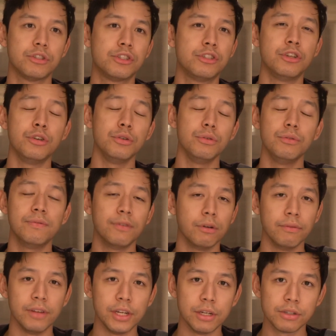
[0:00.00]
2
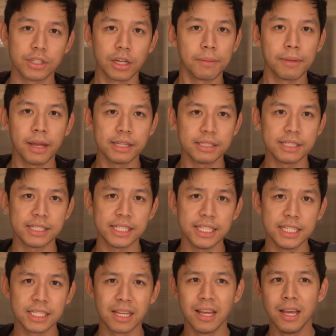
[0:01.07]
full videos talking about
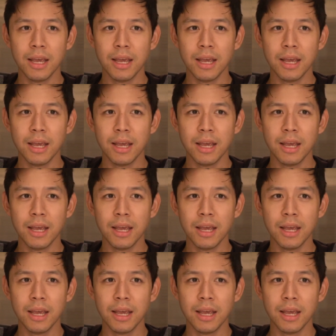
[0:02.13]
SSDs,